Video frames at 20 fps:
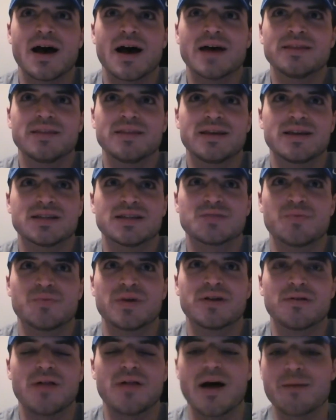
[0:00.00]
think it's
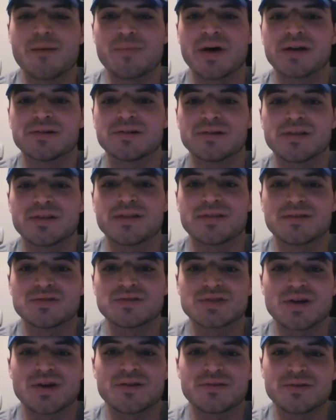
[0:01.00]
been a lot better than
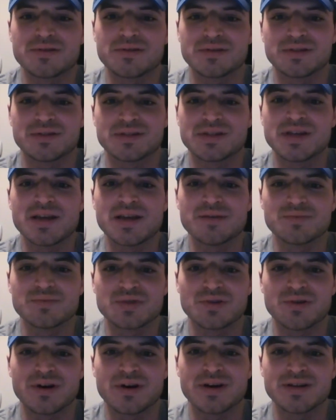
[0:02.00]
those other teams,
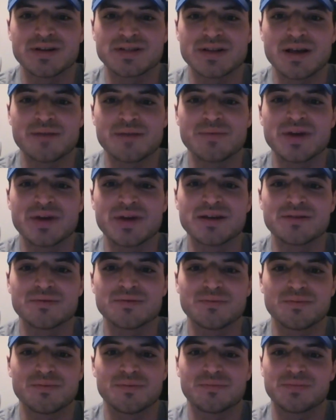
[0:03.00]
Chris. I
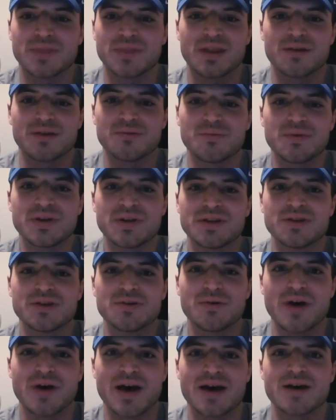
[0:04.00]
mean, we
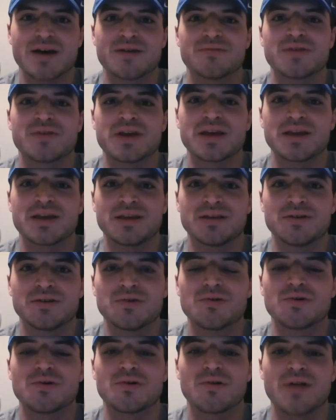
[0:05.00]
do have a
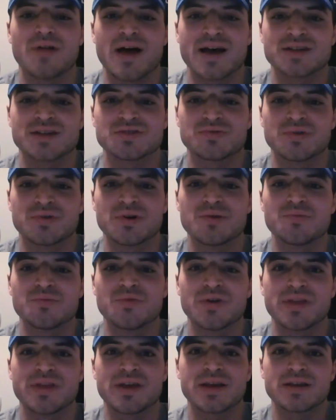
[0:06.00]
Google Classroom
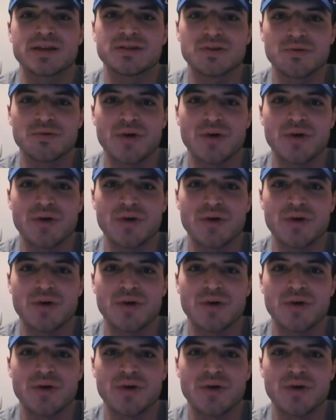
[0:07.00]
where they can do